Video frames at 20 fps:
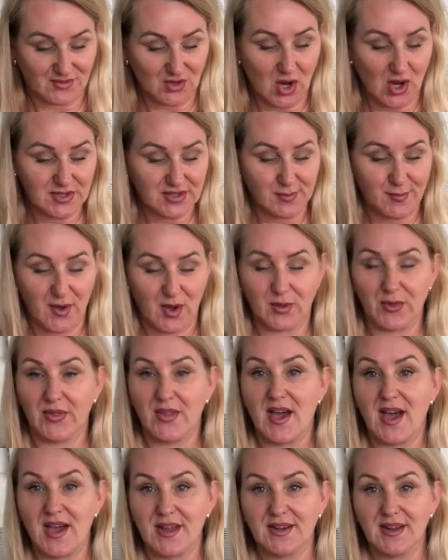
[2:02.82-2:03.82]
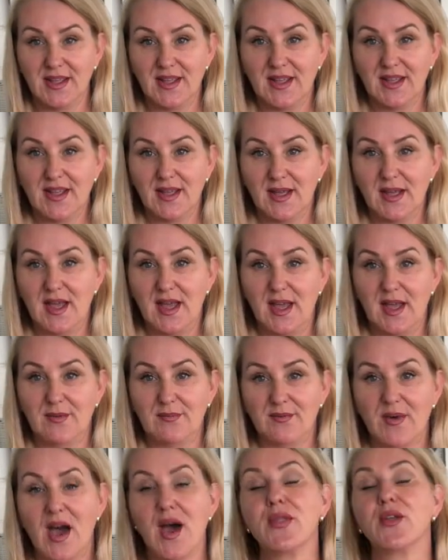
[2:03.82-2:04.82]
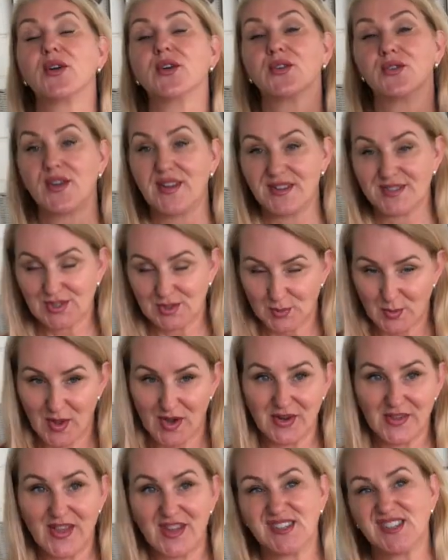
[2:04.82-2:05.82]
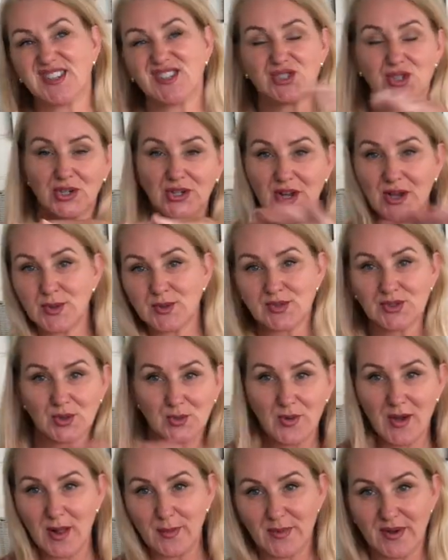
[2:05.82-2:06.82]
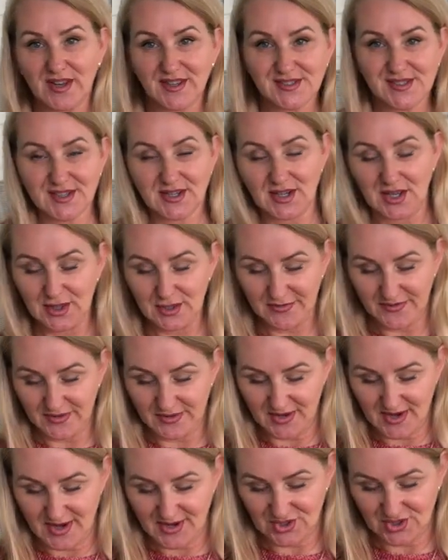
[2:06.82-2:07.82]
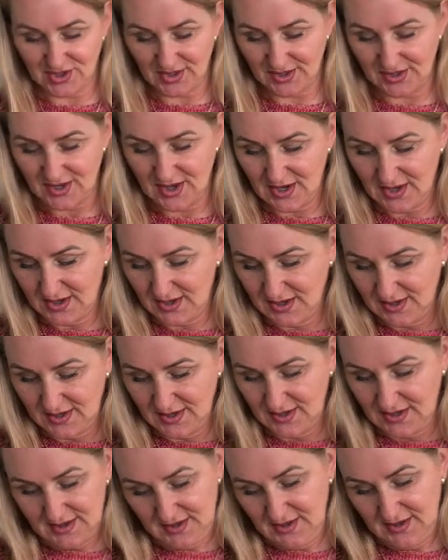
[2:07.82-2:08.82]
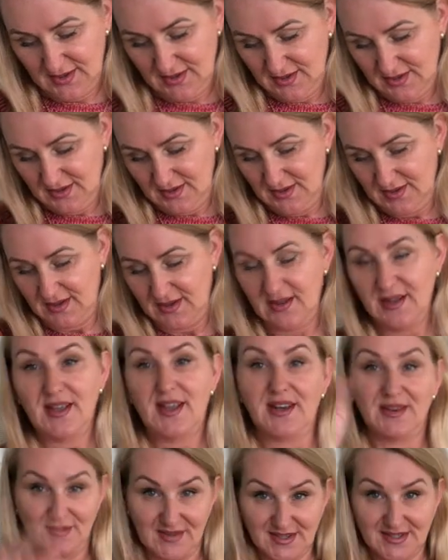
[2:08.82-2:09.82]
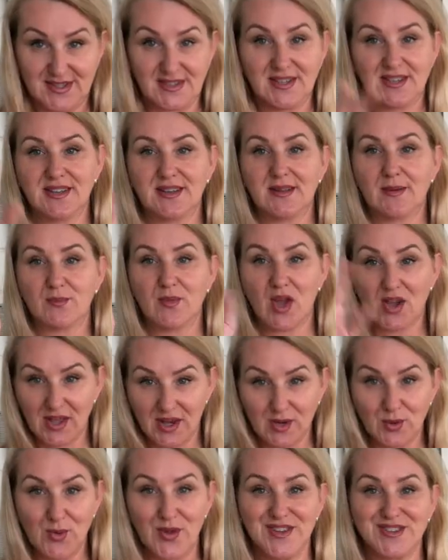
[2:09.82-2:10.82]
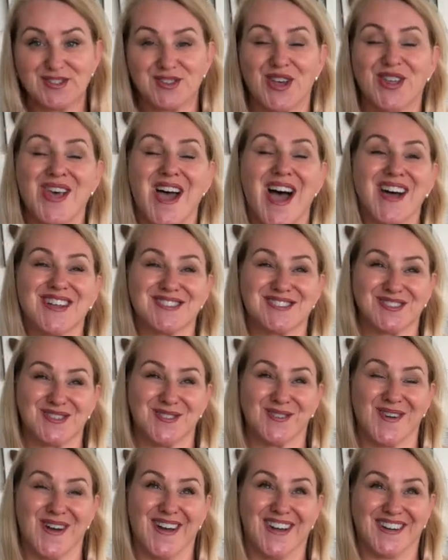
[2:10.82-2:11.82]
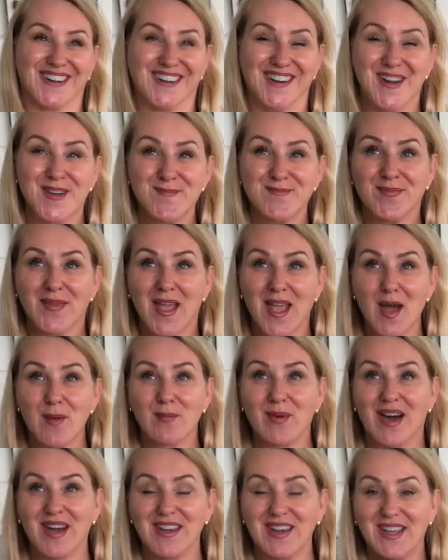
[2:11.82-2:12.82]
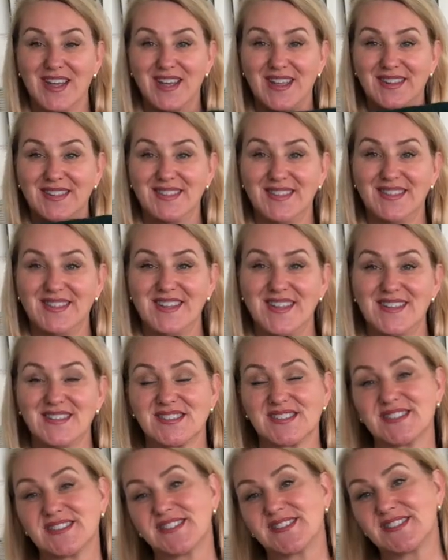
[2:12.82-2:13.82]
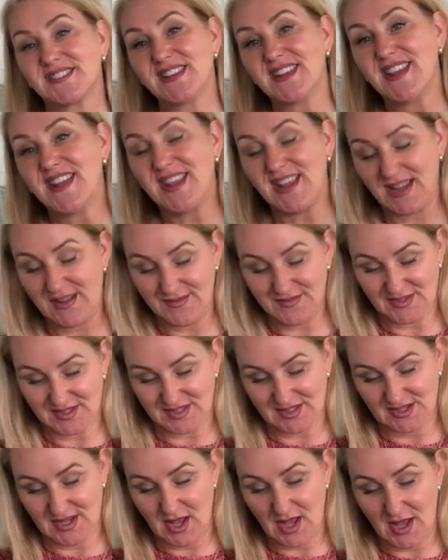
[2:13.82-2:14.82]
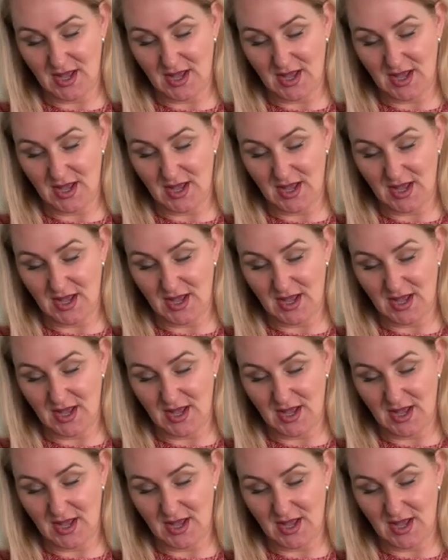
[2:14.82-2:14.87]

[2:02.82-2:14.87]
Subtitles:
talked about that other green sweater that didn't turn out so well because the color variation. Anyways, I'm not going to go into that sweater, but these sleeves,